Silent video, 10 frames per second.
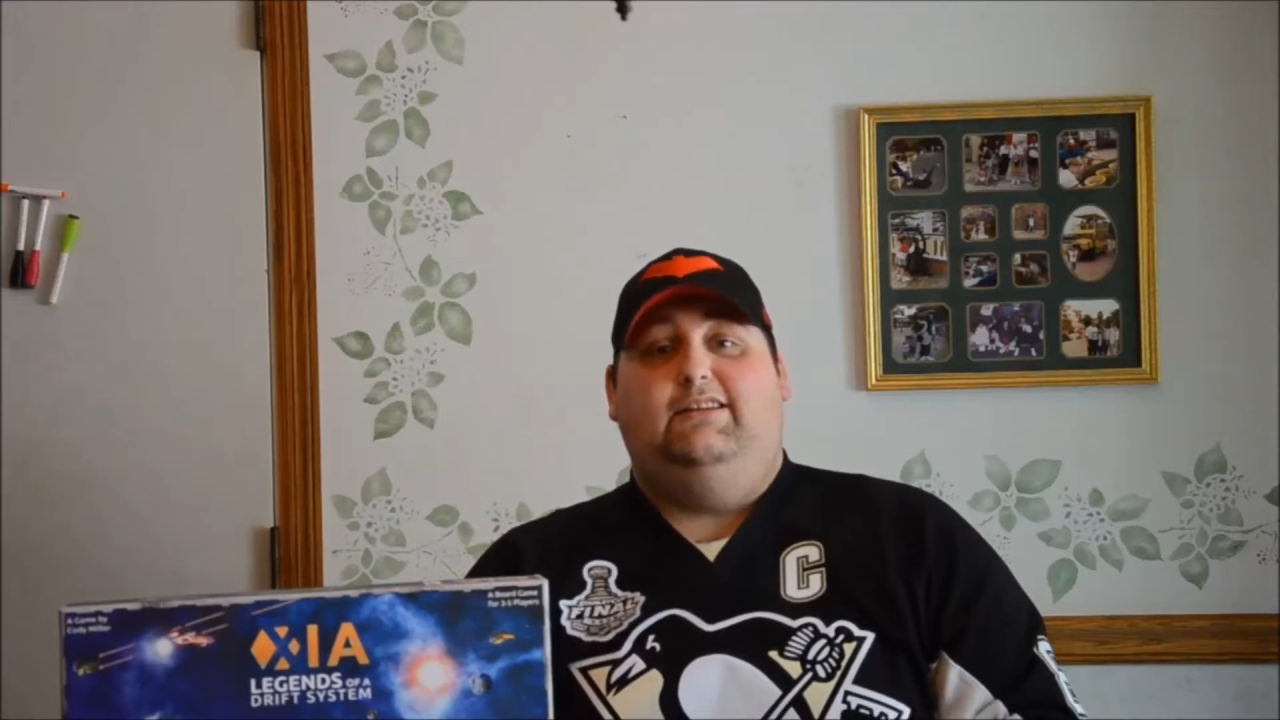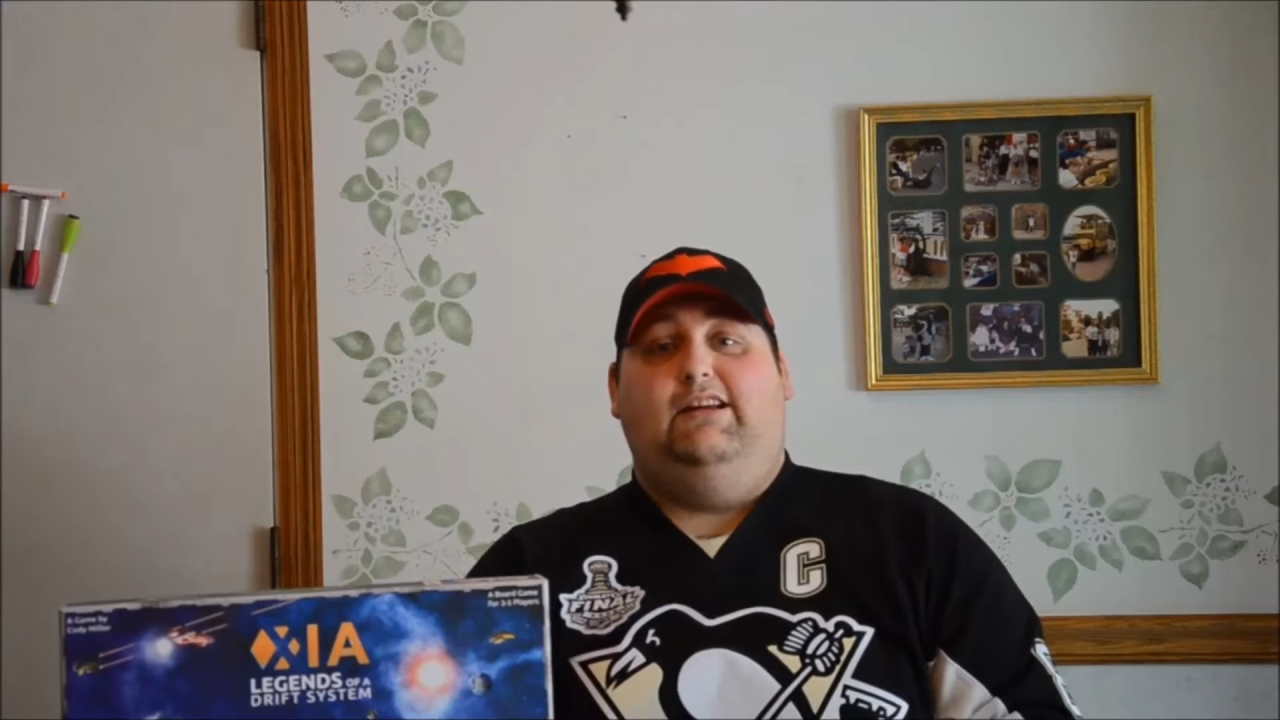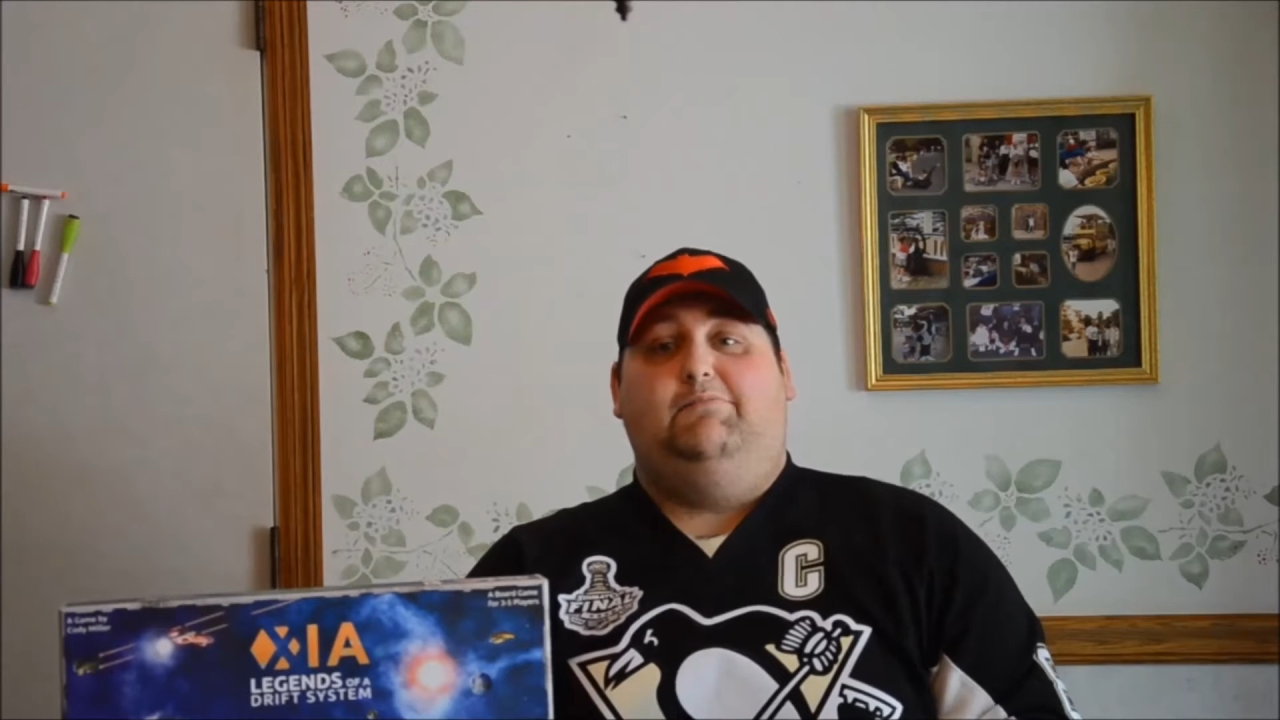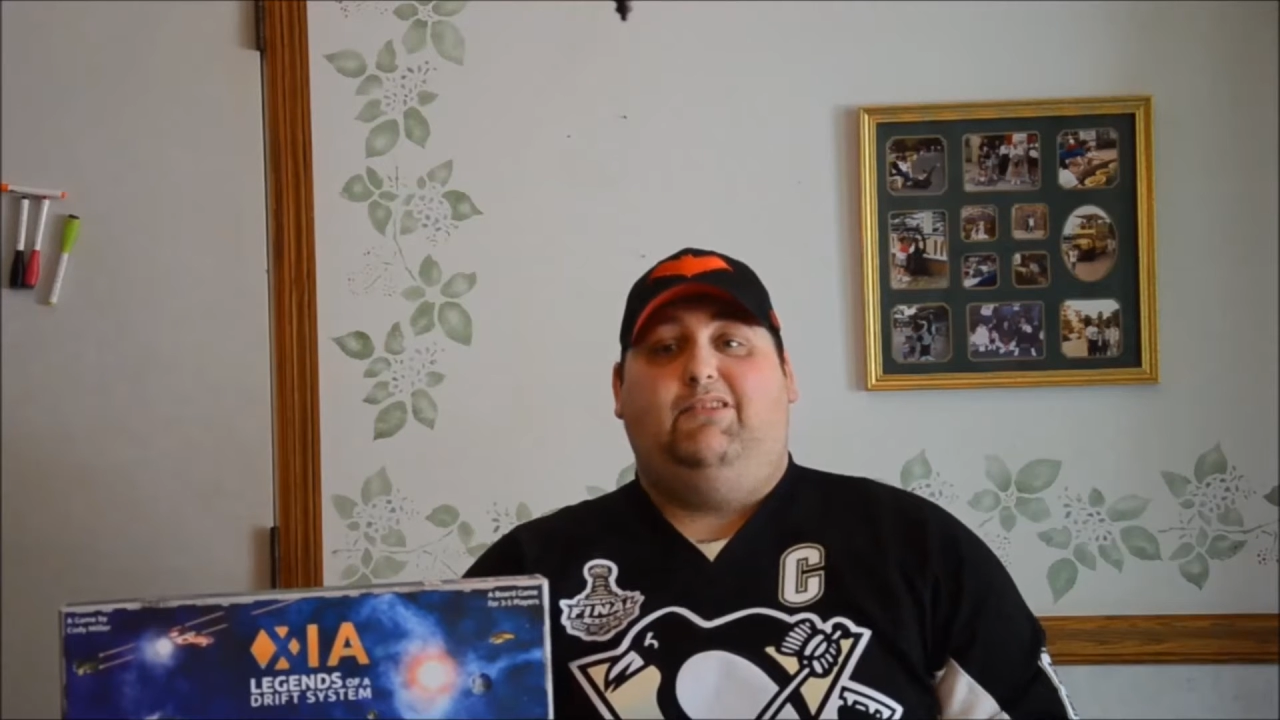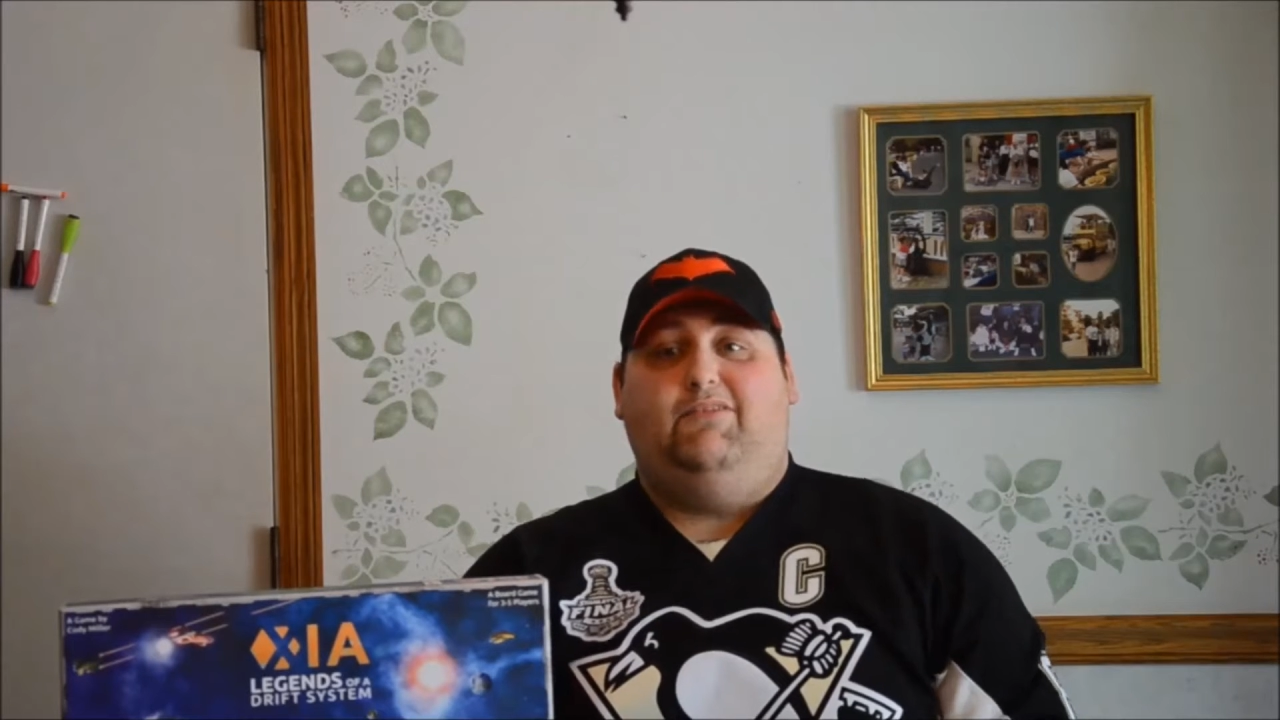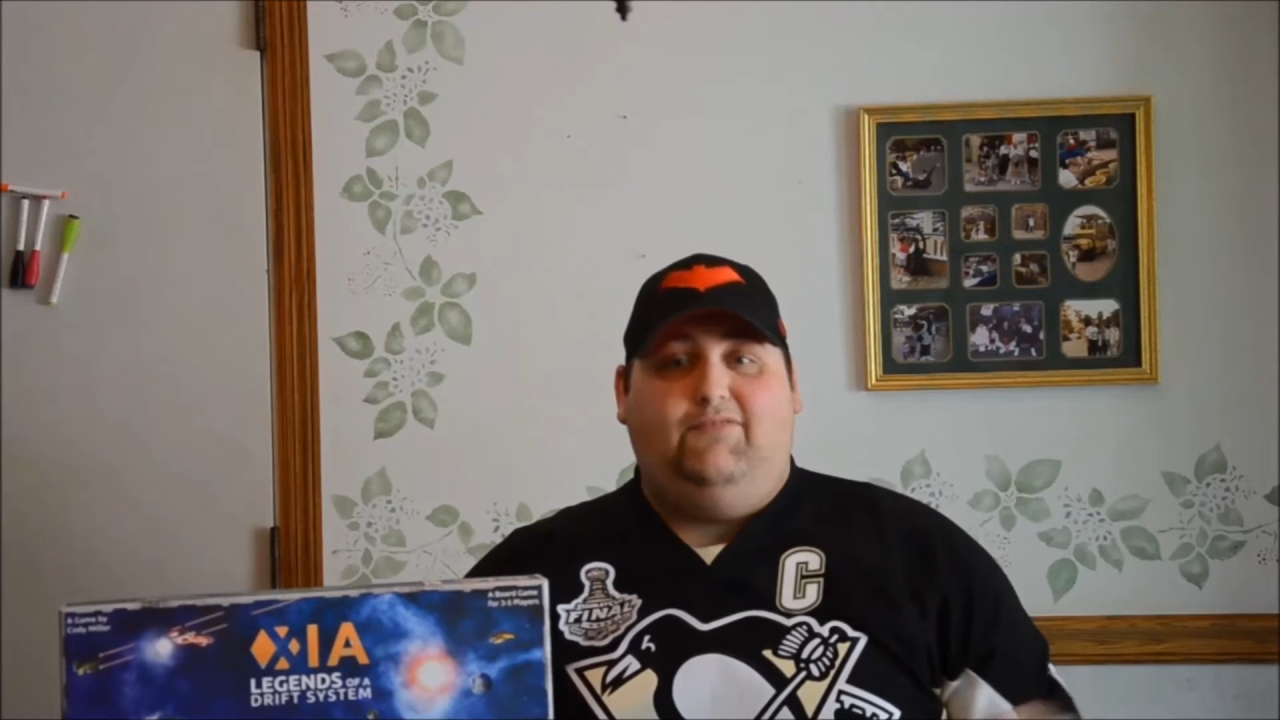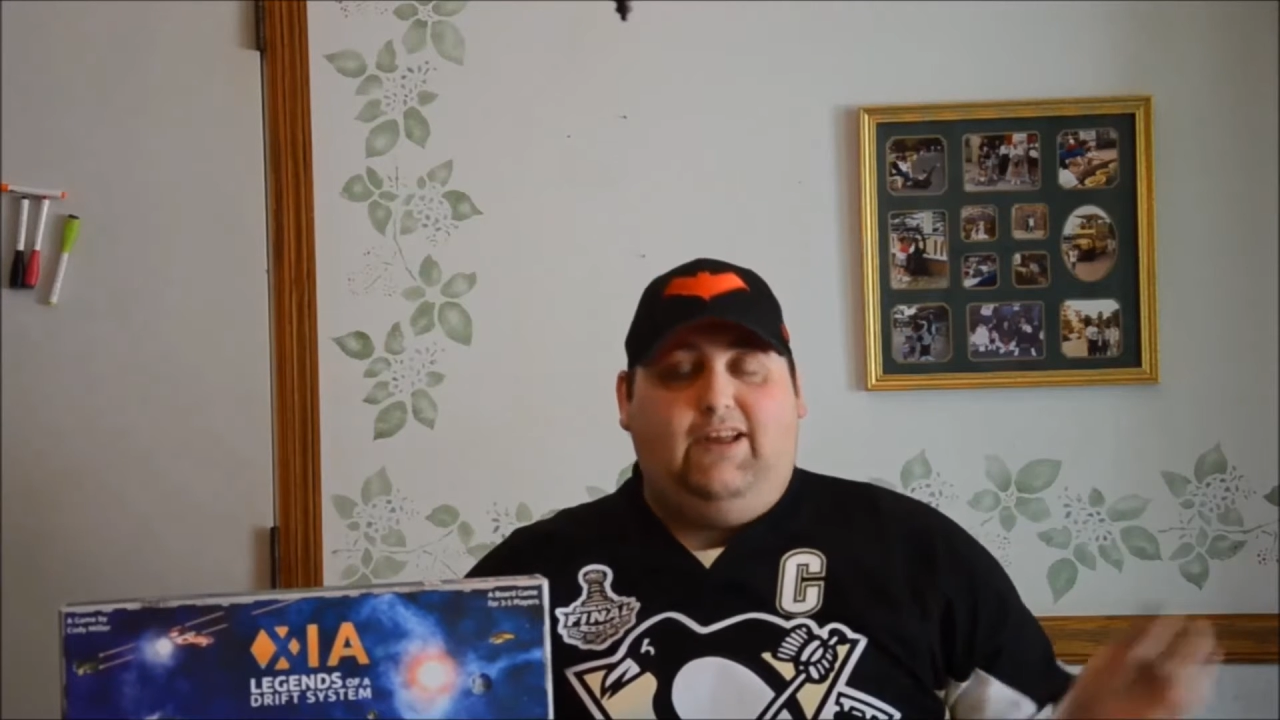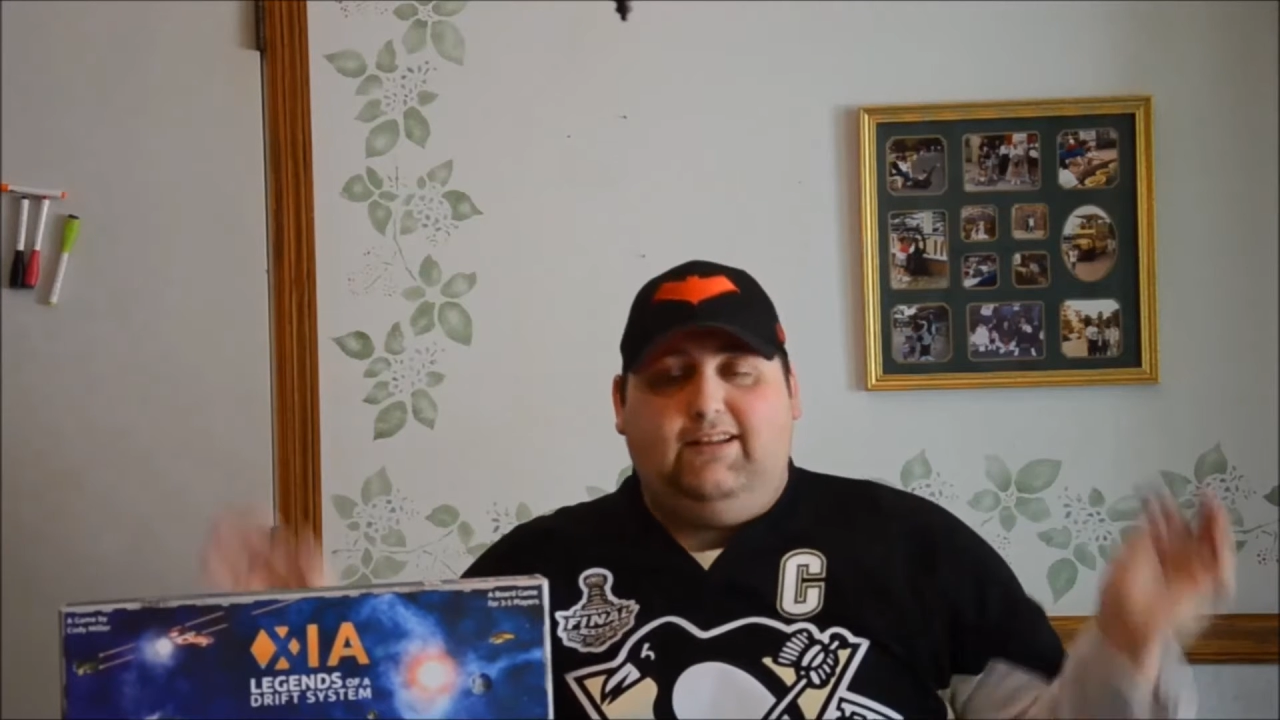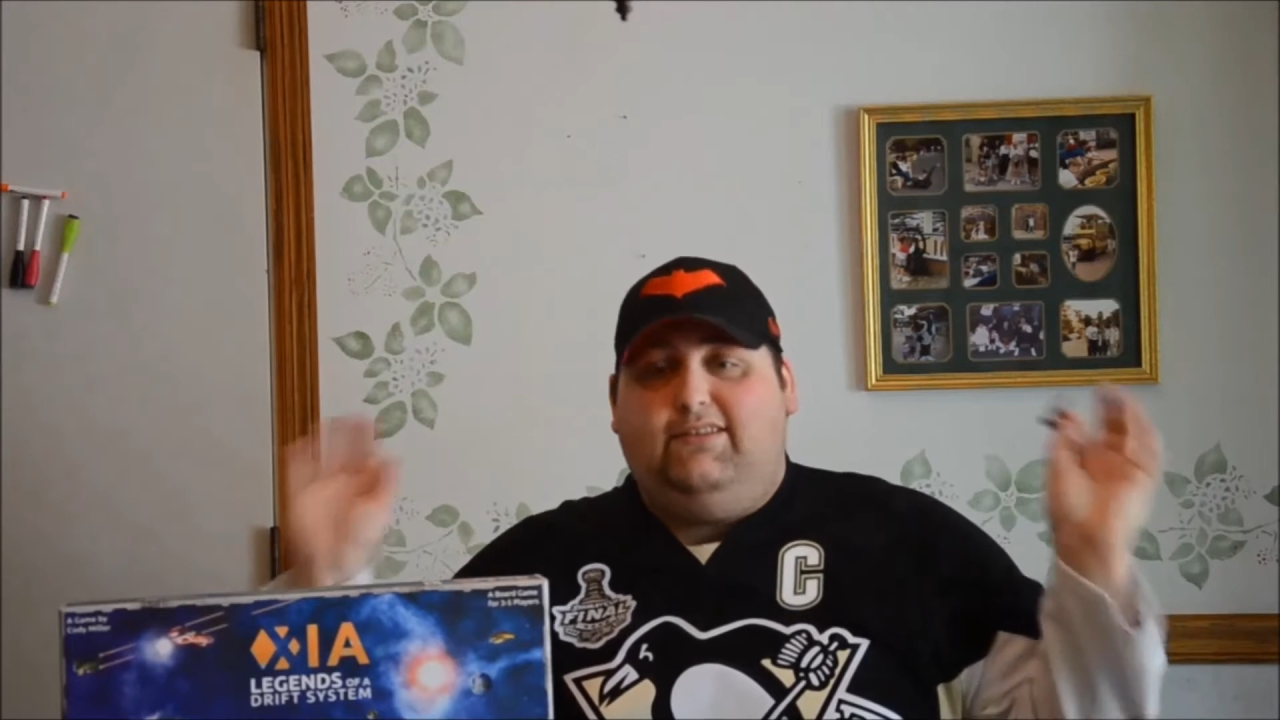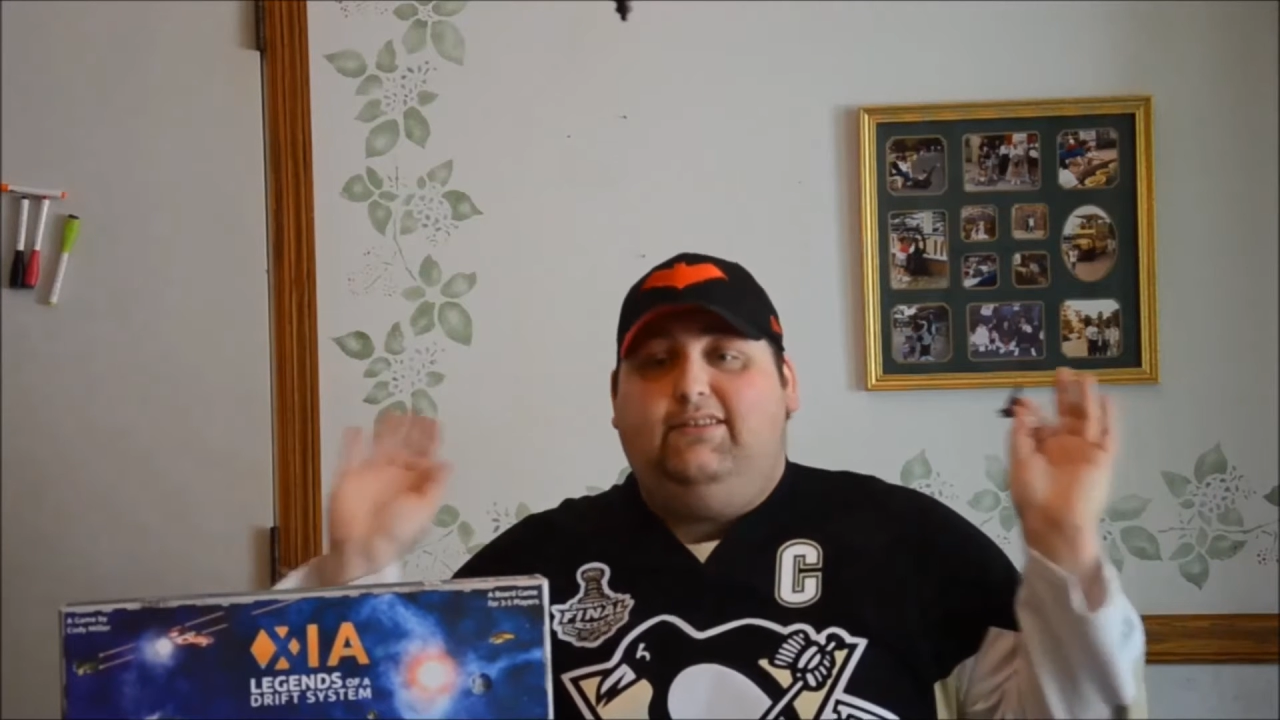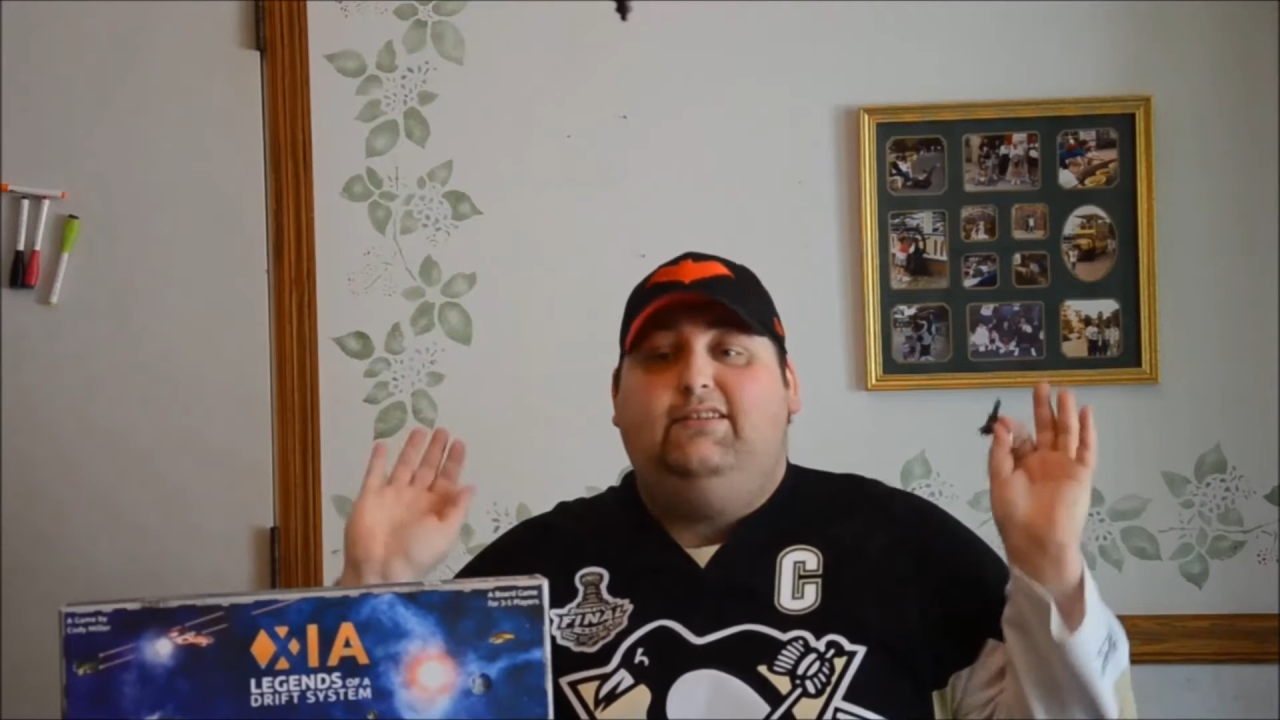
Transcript: and prevent